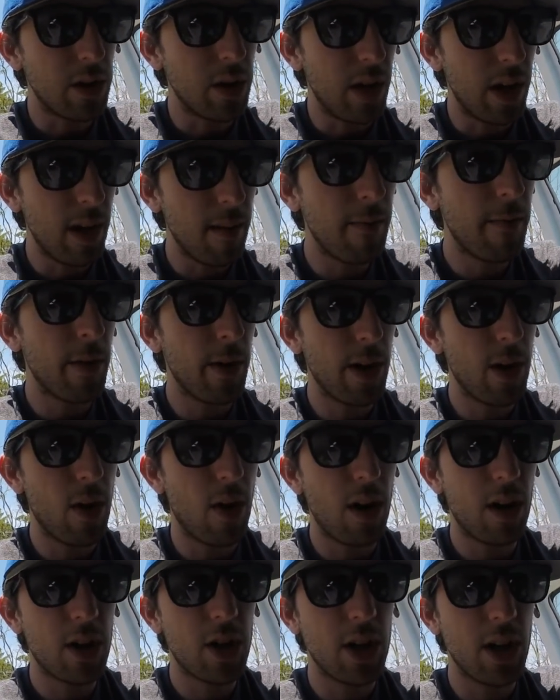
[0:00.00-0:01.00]
to him for the
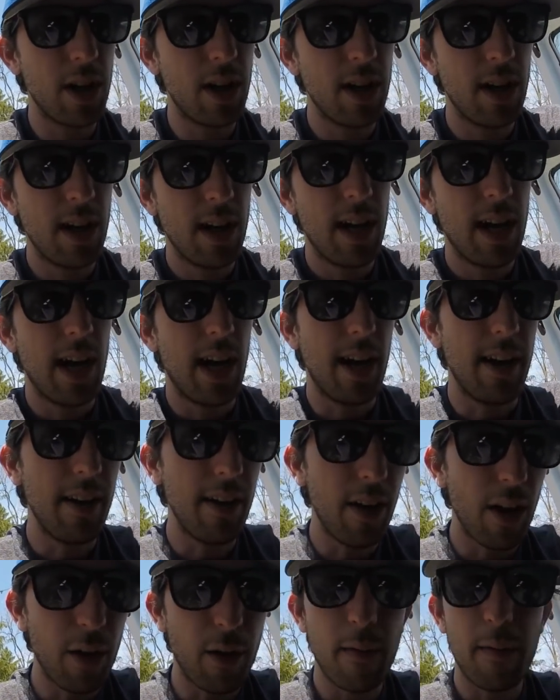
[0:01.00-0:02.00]
auction. I had
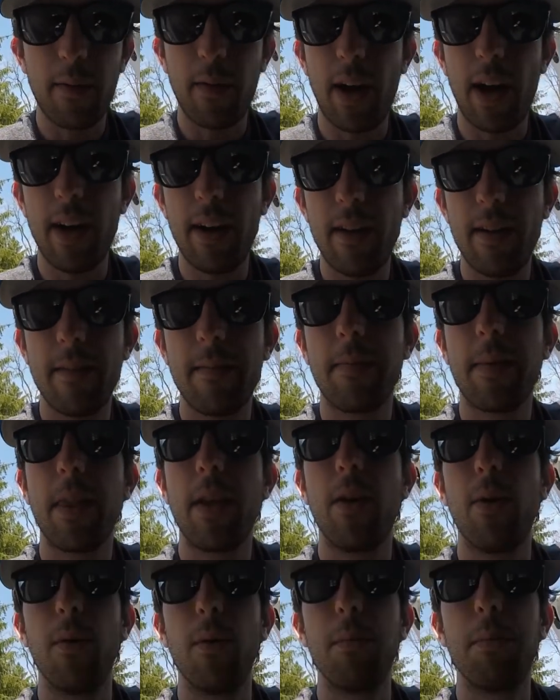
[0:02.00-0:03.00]
another friend
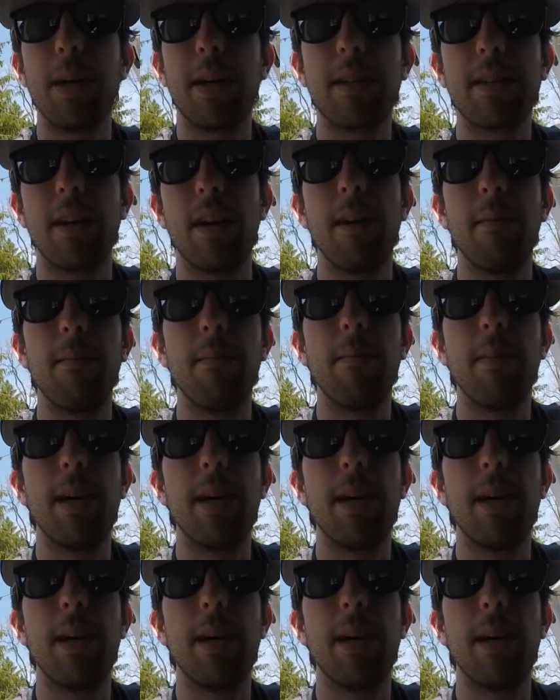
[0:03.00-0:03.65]
who picks up